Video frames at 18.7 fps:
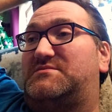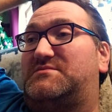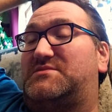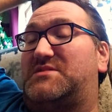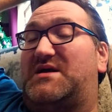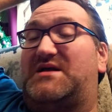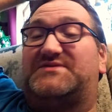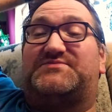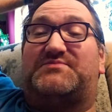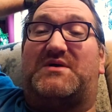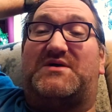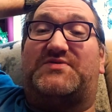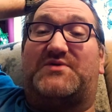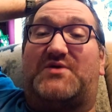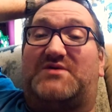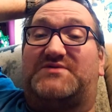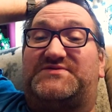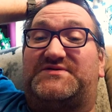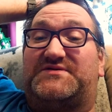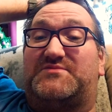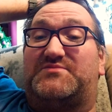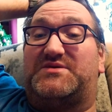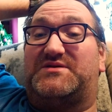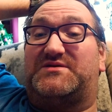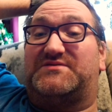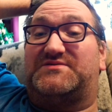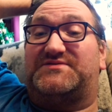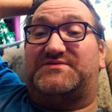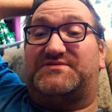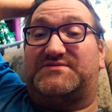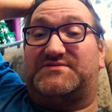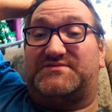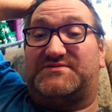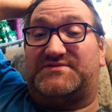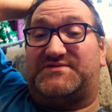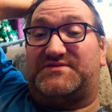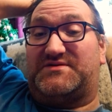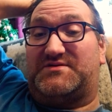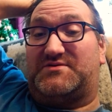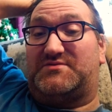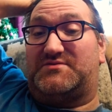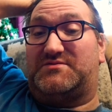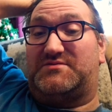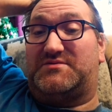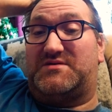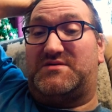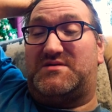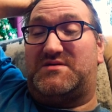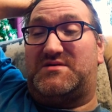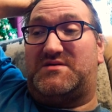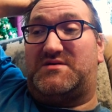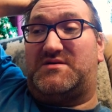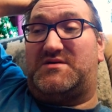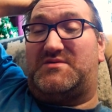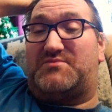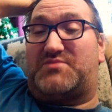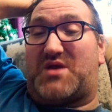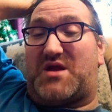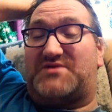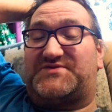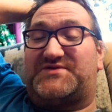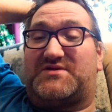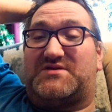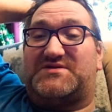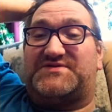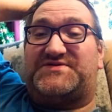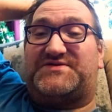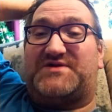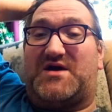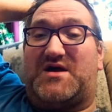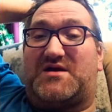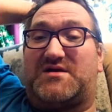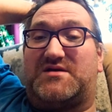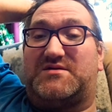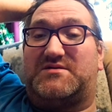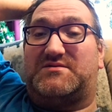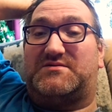Well, that's my thoughts and opinions. So, Browns are going to suck.